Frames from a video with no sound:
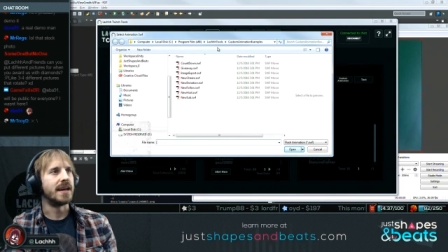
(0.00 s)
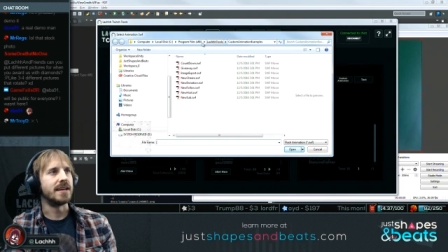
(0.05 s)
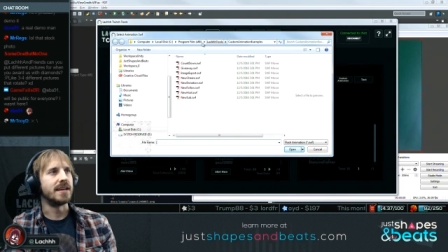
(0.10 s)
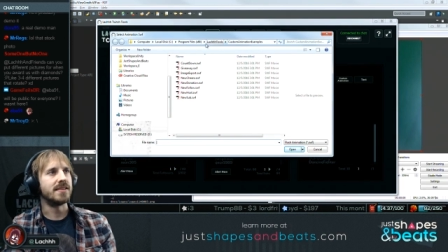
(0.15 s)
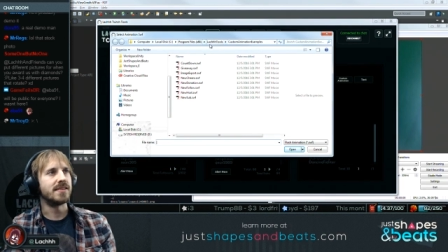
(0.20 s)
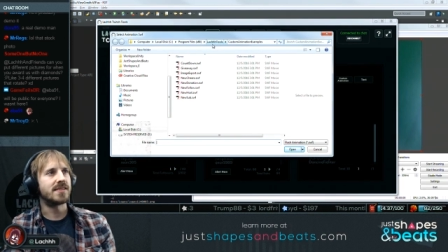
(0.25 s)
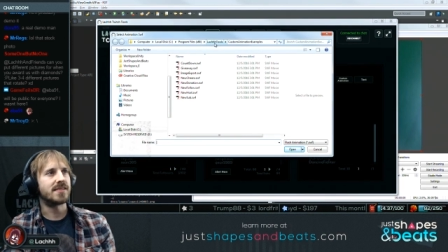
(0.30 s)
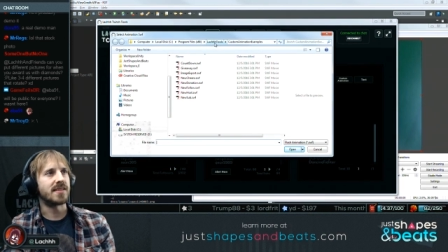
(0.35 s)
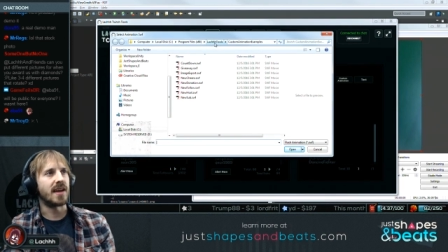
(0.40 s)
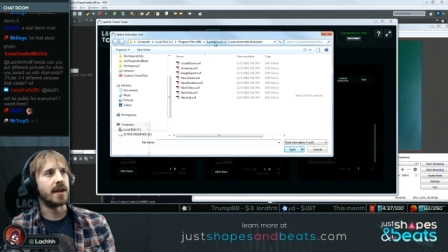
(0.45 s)

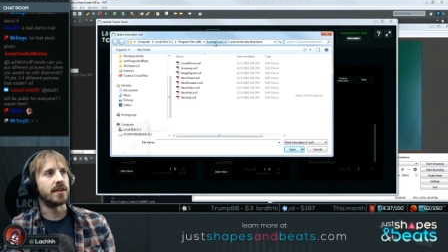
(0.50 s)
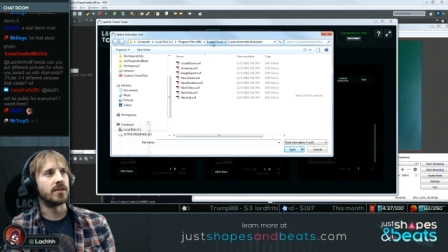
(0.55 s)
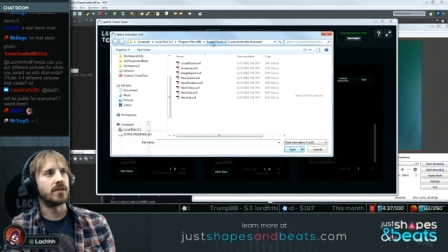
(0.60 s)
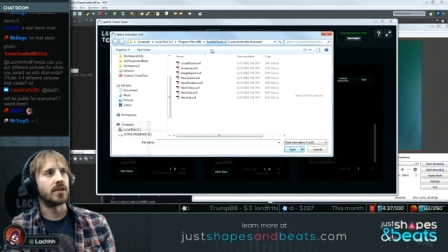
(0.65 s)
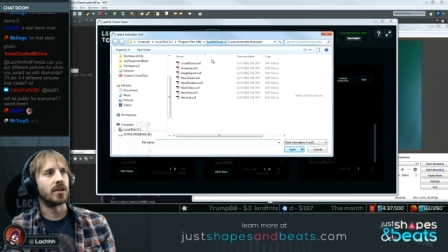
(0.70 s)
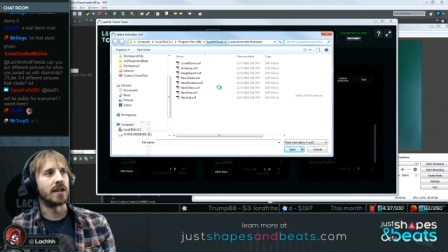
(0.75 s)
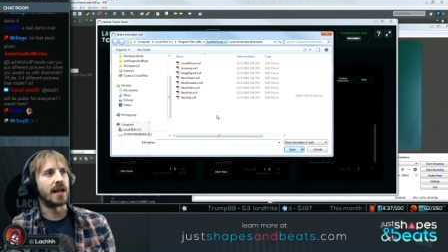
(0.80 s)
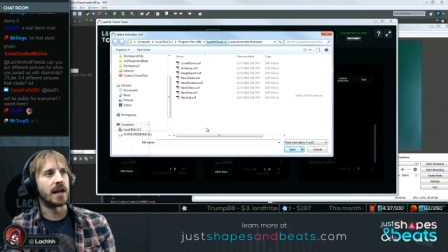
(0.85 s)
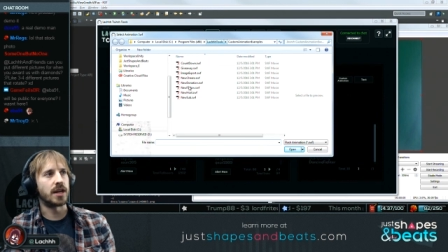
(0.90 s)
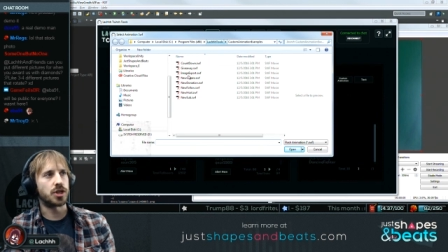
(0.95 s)
inside
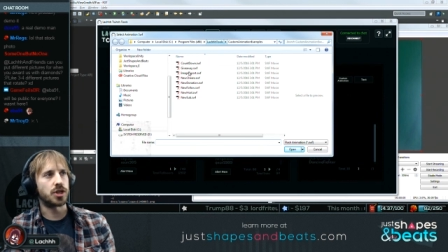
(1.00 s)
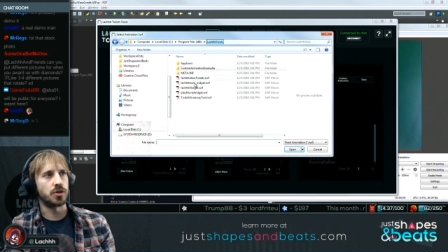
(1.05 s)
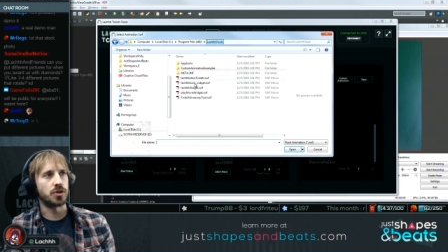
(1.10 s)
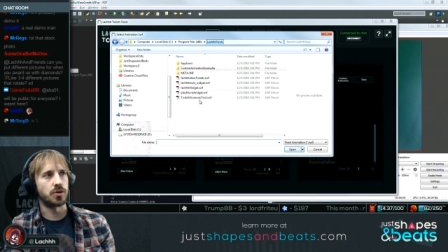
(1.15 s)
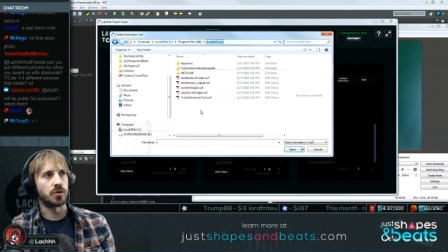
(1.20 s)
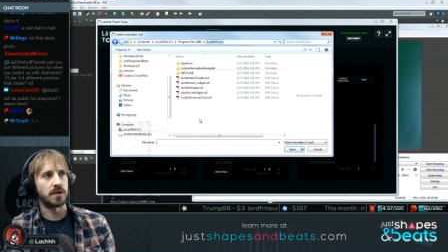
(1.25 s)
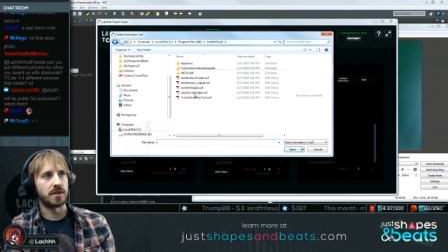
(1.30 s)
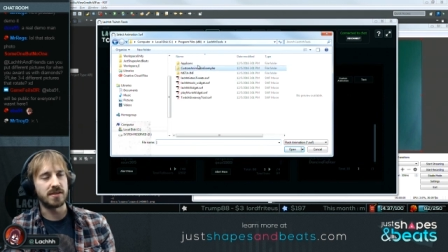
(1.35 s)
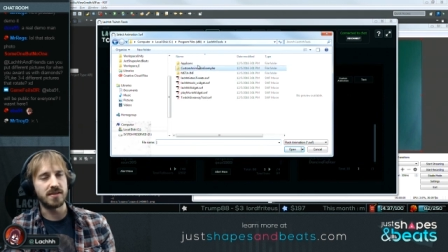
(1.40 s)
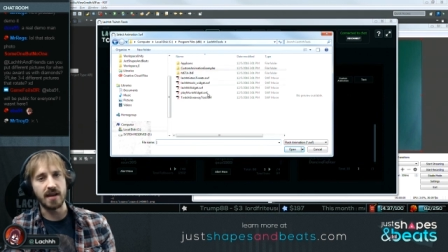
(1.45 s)
the Lachhh
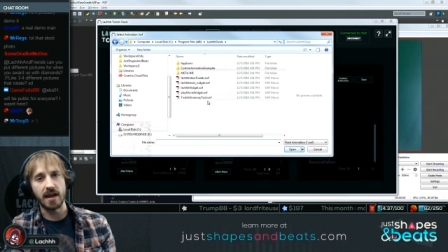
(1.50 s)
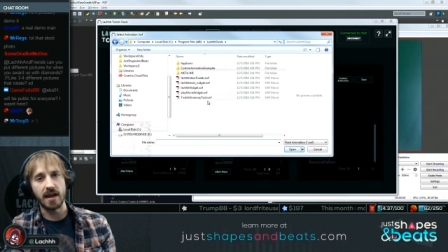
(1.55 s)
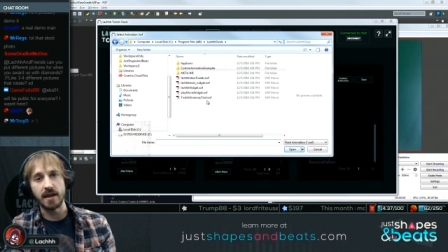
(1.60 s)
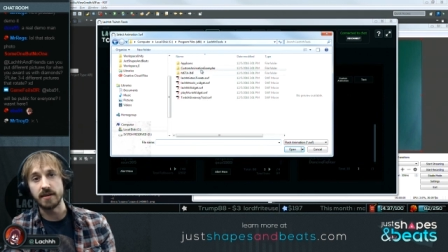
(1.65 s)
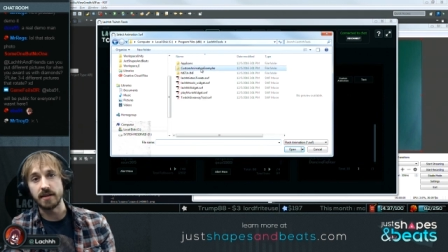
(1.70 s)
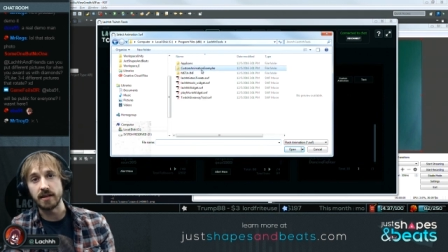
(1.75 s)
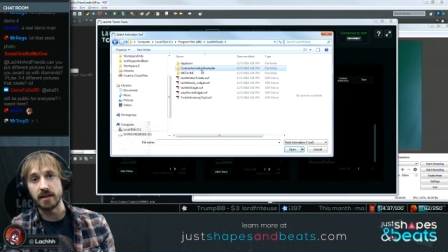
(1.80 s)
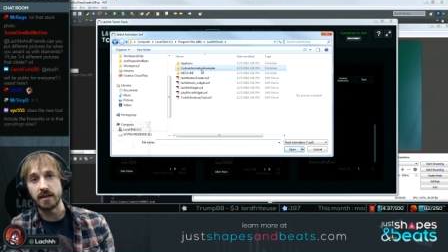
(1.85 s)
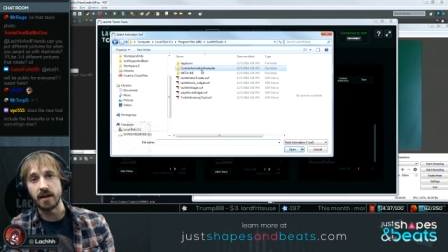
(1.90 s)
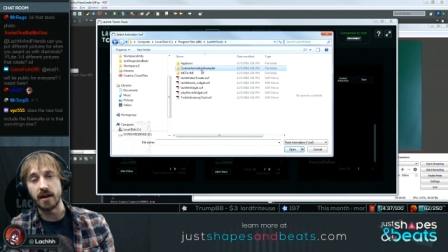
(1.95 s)
tool,
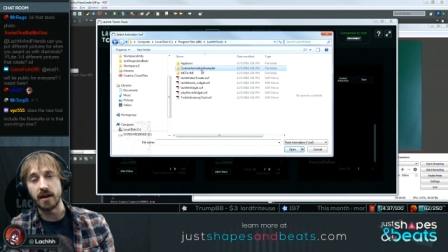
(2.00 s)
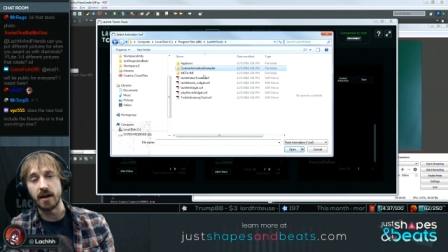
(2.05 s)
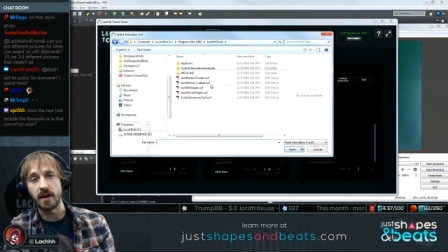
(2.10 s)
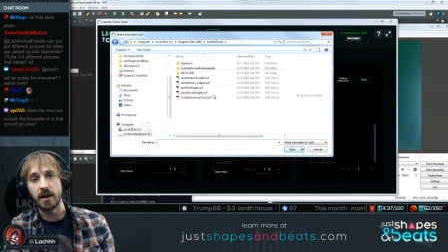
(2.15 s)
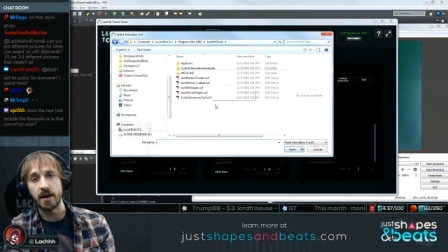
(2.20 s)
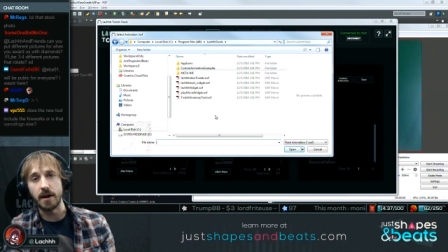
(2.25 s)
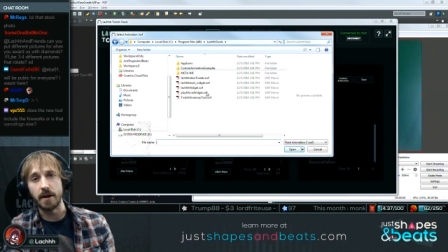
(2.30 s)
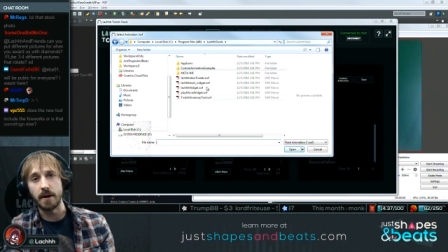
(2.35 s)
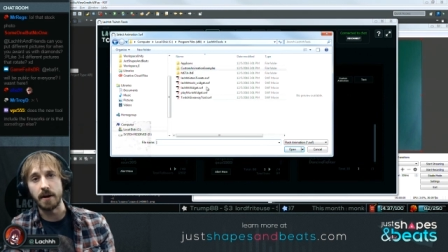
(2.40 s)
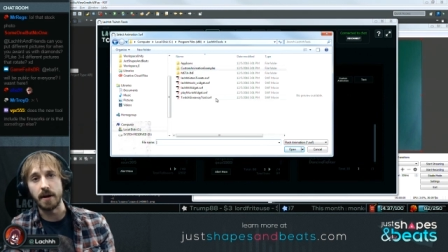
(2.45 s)
inside the,
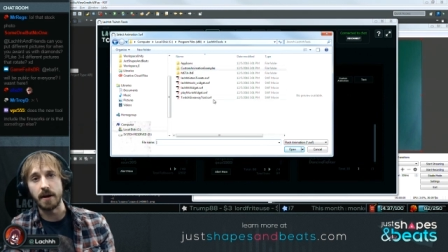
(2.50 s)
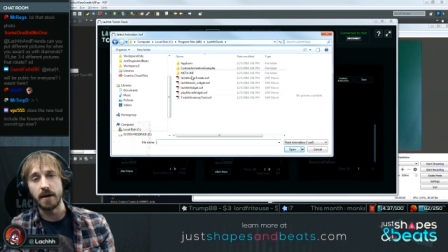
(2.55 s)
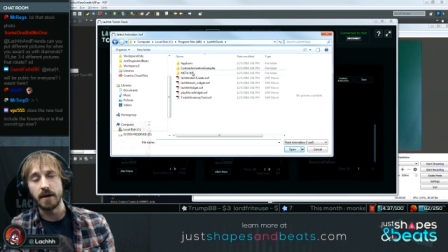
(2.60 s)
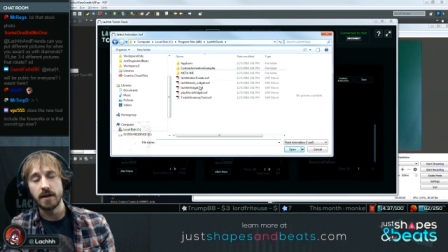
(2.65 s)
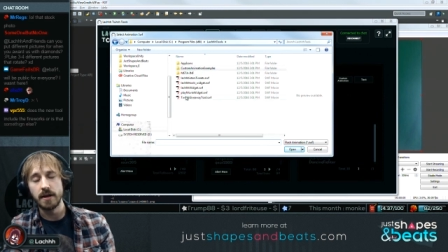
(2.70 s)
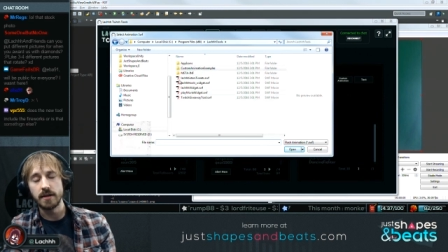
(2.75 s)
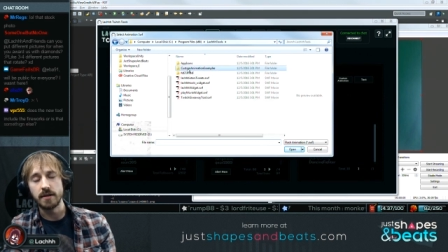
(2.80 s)
uh,